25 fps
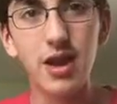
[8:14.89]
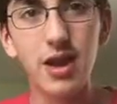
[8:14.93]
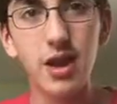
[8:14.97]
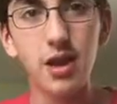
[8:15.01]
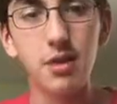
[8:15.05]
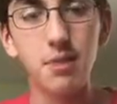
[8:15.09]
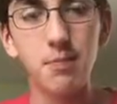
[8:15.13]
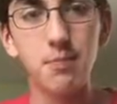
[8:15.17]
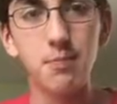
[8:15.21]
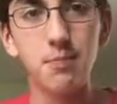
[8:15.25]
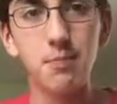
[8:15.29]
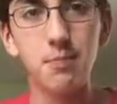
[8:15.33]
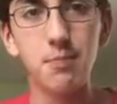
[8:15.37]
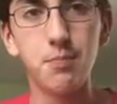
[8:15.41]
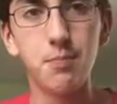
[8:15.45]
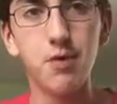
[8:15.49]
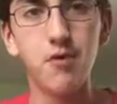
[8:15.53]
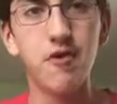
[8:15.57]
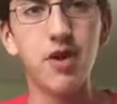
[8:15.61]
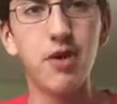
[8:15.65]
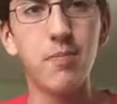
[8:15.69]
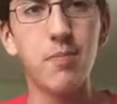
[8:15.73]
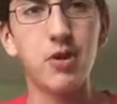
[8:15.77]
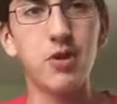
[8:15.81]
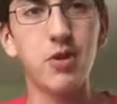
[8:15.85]
And
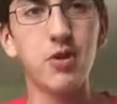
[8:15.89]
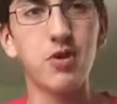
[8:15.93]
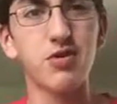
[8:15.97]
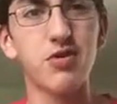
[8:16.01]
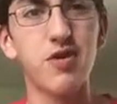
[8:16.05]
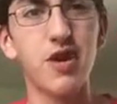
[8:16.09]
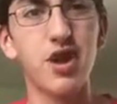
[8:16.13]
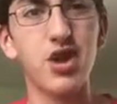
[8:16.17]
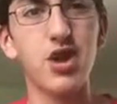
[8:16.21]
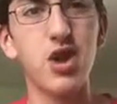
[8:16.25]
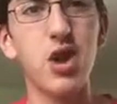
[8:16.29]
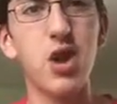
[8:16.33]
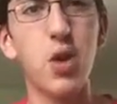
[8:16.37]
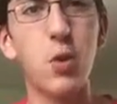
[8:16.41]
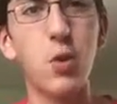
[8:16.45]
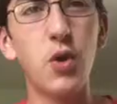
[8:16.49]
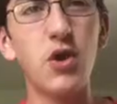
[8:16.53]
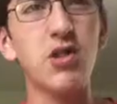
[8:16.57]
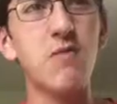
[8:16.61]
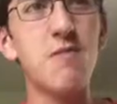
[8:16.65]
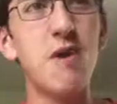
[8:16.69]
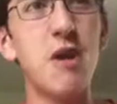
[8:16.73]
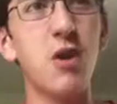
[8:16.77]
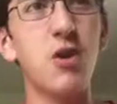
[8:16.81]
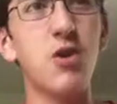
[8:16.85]
Flint Marko was like,
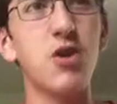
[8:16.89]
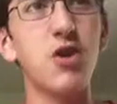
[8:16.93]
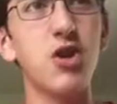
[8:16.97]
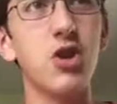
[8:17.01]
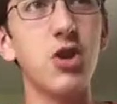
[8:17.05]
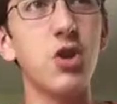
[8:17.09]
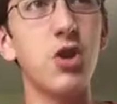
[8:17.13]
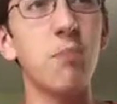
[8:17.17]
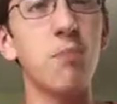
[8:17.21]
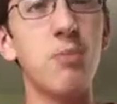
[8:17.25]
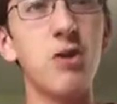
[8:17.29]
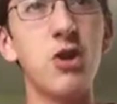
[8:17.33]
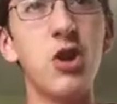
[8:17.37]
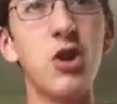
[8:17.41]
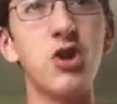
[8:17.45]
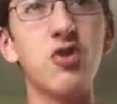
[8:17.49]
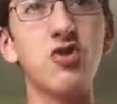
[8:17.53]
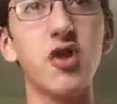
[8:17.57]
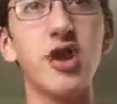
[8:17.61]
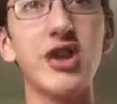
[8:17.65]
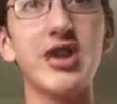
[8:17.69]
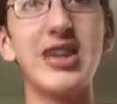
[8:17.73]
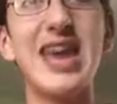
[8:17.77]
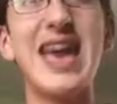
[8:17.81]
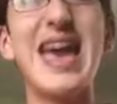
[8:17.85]
what's the matter to you? And
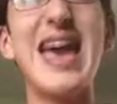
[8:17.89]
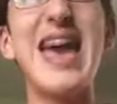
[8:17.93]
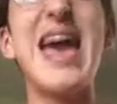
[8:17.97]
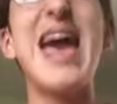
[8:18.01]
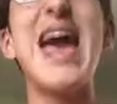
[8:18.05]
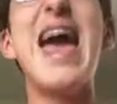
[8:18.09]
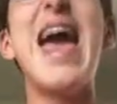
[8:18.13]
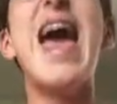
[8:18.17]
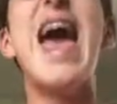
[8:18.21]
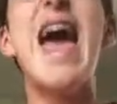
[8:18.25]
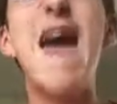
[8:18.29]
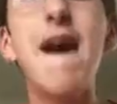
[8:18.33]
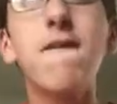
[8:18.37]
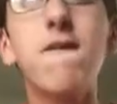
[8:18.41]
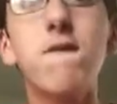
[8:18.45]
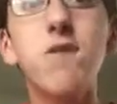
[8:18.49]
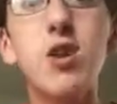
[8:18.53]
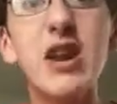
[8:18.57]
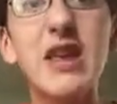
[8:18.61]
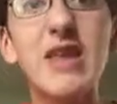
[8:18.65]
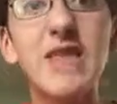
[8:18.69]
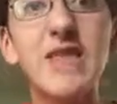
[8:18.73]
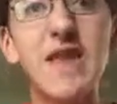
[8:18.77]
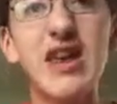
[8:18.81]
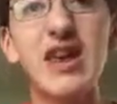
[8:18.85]
Peter's like,
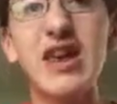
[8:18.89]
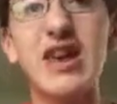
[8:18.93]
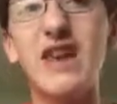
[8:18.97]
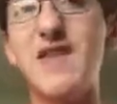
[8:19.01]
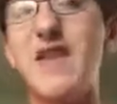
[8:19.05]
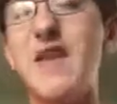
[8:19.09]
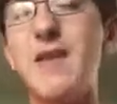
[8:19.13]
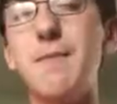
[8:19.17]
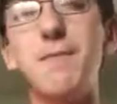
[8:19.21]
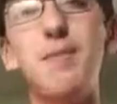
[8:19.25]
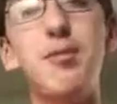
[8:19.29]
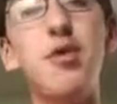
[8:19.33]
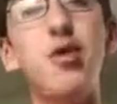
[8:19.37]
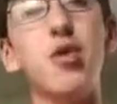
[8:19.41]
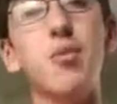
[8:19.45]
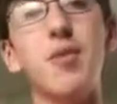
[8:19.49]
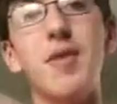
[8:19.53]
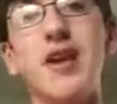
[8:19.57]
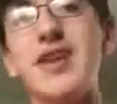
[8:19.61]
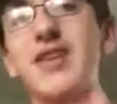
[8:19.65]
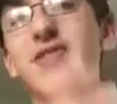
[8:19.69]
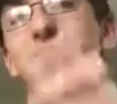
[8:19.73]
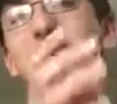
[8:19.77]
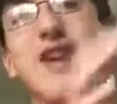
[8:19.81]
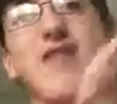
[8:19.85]
everything. And then boom,
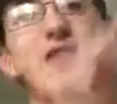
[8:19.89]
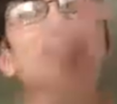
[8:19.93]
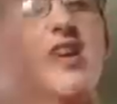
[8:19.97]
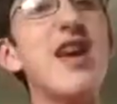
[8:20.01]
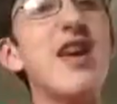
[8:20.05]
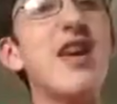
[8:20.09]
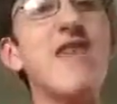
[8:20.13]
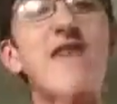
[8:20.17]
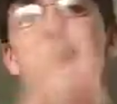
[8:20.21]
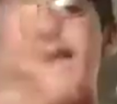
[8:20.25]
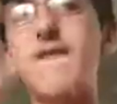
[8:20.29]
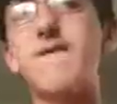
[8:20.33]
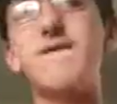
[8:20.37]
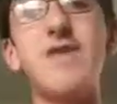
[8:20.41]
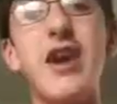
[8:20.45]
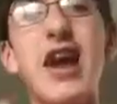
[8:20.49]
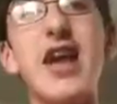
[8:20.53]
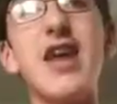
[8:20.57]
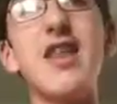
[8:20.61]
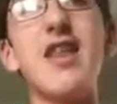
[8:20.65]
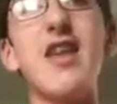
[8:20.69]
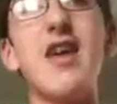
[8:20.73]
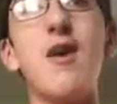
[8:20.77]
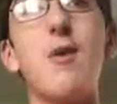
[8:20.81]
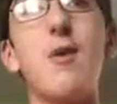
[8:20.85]
like they, they, they
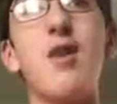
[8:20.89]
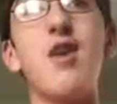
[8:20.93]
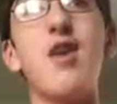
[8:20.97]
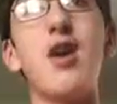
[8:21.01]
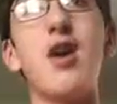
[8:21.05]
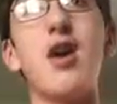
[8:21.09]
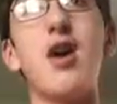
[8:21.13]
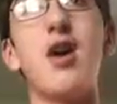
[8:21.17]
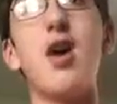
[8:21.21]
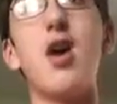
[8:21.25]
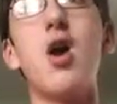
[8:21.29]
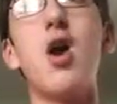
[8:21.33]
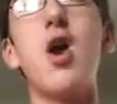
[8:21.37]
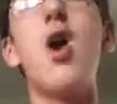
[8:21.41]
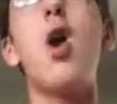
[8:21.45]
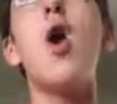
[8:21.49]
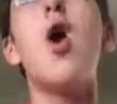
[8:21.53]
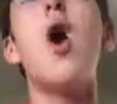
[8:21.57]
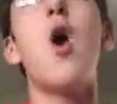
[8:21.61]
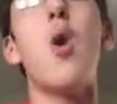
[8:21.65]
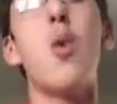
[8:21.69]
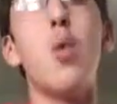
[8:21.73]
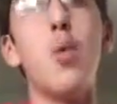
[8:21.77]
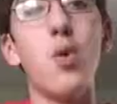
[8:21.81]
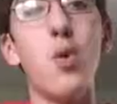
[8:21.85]
fight when a,
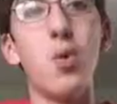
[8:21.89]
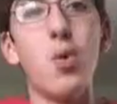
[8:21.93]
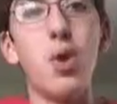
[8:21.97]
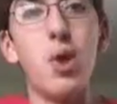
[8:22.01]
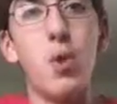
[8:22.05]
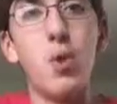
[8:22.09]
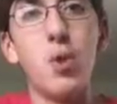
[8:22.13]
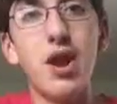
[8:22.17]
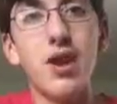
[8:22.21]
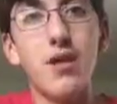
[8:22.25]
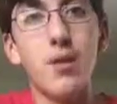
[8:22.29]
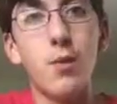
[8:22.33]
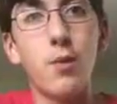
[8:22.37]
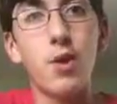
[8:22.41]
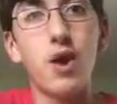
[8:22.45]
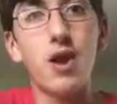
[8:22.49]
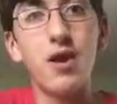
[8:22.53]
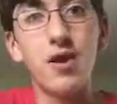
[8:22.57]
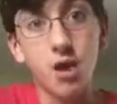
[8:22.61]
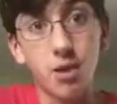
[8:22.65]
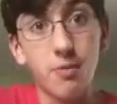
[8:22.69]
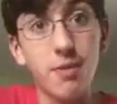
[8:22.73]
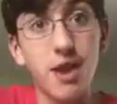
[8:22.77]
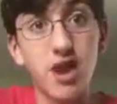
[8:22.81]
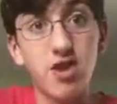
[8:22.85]
a when, when, a, when a
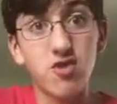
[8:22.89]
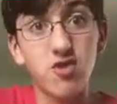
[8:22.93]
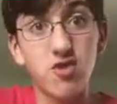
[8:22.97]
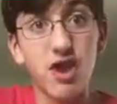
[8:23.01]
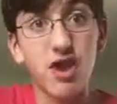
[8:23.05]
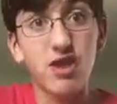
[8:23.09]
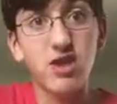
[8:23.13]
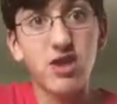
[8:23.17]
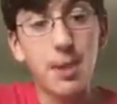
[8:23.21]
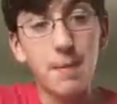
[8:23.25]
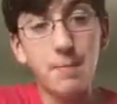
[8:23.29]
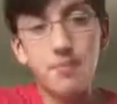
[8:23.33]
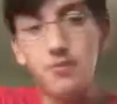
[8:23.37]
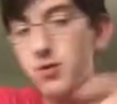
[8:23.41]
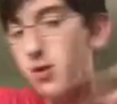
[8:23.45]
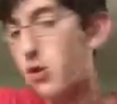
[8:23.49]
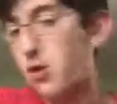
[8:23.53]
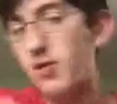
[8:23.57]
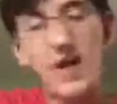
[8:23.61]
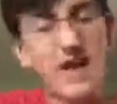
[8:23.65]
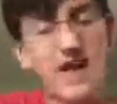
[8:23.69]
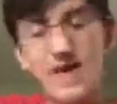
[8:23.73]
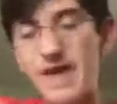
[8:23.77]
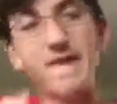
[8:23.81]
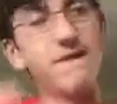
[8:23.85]
nearby train comes
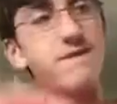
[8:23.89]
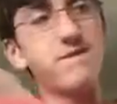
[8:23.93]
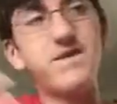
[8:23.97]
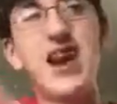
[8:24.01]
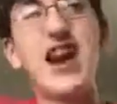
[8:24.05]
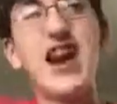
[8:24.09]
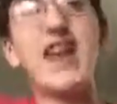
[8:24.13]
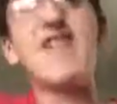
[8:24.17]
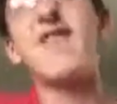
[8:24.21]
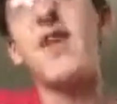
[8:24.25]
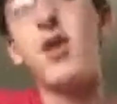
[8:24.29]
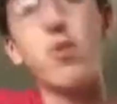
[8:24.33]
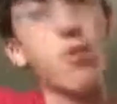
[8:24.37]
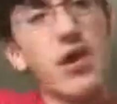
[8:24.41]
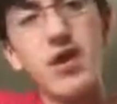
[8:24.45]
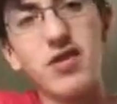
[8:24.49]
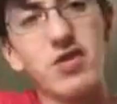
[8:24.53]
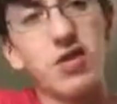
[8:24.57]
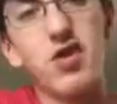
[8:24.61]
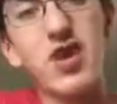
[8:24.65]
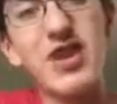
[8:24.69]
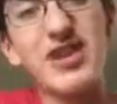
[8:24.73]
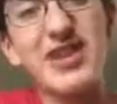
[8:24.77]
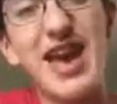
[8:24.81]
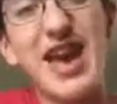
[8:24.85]
through, they, they fight, they
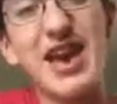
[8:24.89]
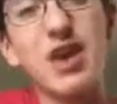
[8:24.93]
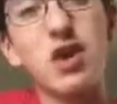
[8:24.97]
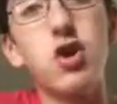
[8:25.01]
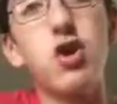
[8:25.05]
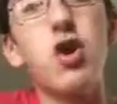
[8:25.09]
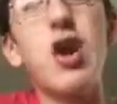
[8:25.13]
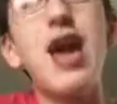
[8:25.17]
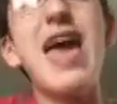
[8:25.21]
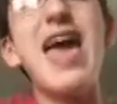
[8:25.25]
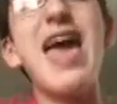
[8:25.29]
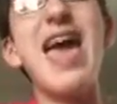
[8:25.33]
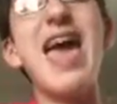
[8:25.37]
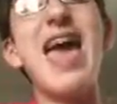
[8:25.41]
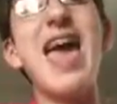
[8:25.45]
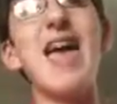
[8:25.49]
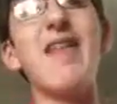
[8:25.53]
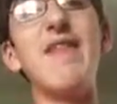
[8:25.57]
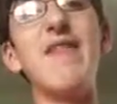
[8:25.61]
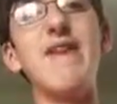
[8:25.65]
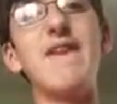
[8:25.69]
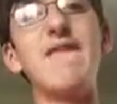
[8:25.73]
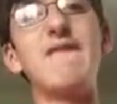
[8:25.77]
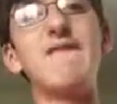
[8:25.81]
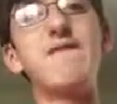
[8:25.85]
wrestle, they tackle.
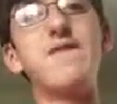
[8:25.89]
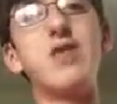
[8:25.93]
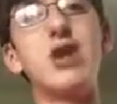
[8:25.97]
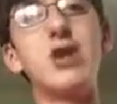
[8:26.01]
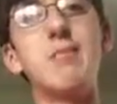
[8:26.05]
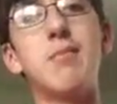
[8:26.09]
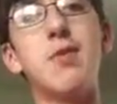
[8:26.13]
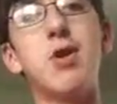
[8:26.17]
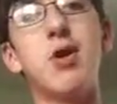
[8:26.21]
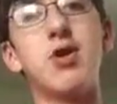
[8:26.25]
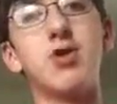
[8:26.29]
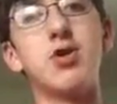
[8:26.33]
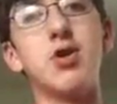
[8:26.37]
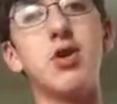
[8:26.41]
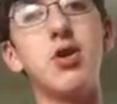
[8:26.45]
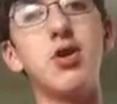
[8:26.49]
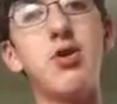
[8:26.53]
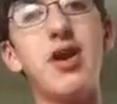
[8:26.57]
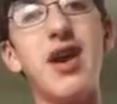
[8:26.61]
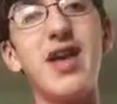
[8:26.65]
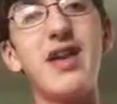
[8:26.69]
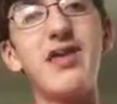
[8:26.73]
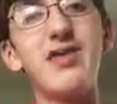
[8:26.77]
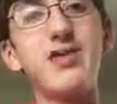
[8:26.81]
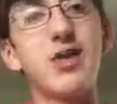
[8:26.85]
And then Flint
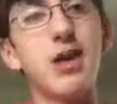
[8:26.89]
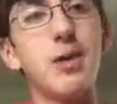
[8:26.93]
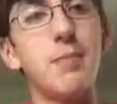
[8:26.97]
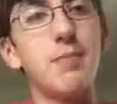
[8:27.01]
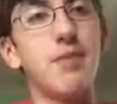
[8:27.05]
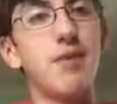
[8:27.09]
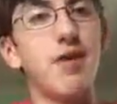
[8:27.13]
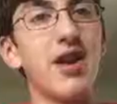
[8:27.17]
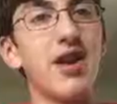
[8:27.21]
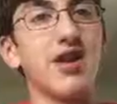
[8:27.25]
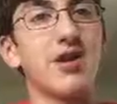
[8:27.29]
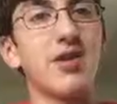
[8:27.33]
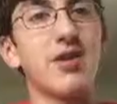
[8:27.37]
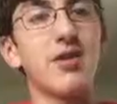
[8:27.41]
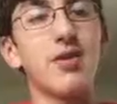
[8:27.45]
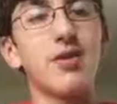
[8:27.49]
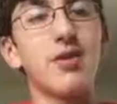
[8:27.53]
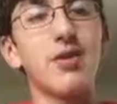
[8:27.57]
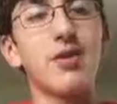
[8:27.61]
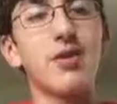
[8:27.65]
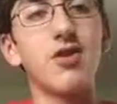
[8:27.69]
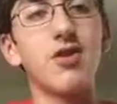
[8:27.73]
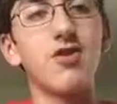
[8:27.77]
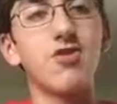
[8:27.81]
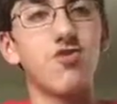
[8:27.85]
Marko ends up like
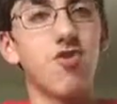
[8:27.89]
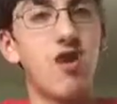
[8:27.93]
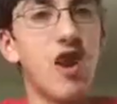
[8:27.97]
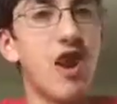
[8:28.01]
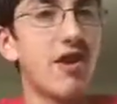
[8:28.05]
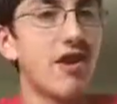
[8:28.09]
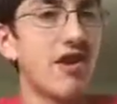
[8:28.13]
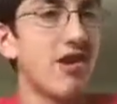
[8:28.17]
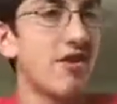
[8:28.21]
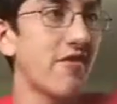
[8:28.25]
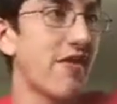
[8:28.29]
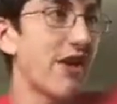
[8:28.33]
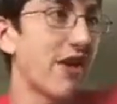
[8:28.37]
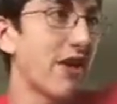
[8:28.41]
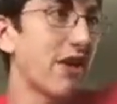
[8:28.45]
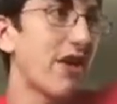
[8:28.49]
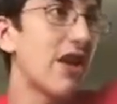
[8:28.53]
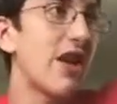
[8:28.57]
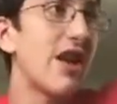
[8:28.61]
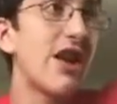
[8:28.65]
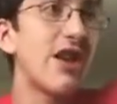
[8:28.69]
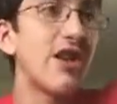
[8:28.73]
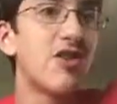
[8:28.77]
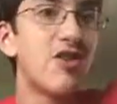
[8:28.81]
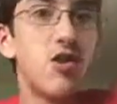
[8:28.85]
drowning, like
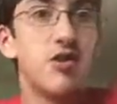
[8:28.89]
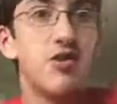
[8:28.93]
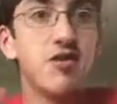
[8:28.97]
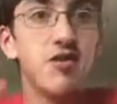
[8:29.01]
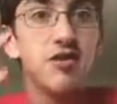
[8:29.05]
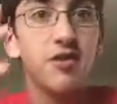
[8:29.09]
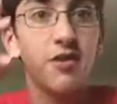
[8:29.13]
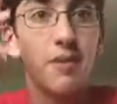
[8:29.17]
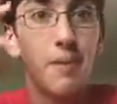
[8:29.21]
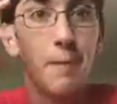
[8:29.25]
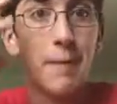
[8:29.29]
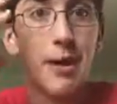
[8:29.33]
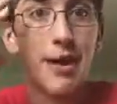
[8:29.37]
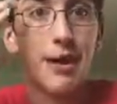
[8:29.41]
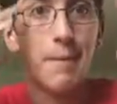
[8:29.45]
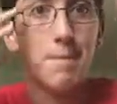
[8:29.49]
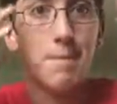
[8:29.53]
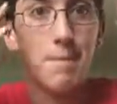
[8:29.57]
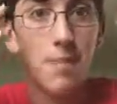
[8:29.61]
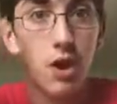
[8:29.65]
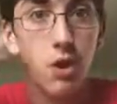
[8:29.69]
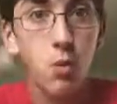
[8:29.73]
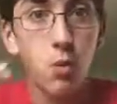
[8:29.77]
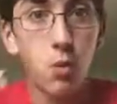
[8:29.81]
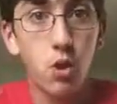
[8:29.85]
he turns into like
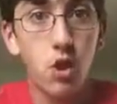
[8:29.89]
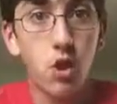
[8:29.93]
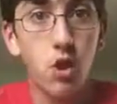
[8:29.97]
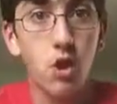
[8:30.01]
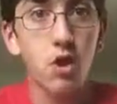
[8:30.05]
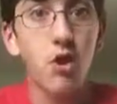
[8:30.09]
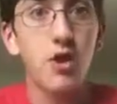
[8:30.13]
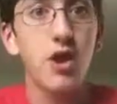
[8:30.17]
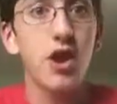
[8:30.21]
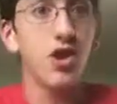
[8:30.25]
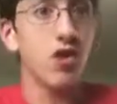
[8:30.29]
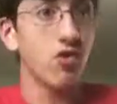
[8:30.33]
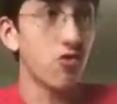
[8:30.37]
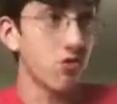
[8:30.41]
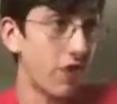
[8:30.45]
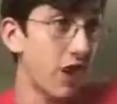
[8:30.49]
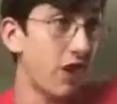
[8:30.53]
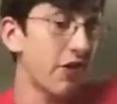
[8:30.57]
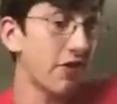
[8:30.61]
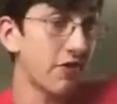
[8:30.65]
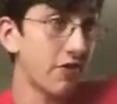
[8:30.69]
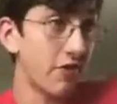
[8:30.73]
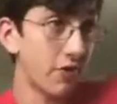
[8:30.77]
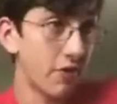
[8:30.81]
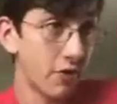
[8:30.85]
mud water and
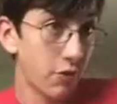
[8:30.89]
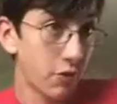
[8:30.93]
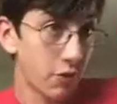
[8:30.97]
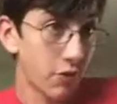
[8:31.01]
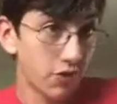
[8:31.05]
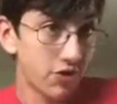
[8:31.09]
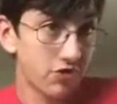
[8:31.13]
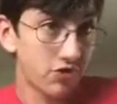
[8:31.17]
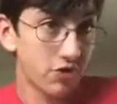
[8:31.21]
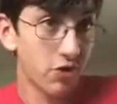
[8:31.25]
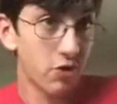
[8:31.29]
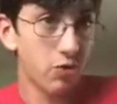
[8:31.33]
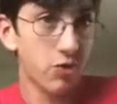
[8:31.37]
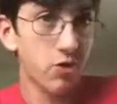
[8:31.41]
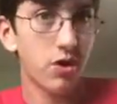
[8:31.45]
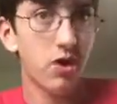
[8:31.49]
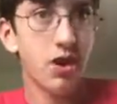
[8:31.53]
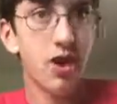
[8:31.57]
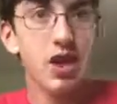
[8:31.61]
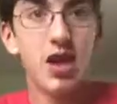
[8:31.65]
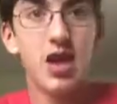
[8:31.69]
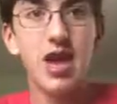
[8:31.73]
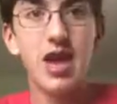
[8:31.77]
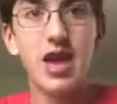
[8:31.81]
drowns into a sewer.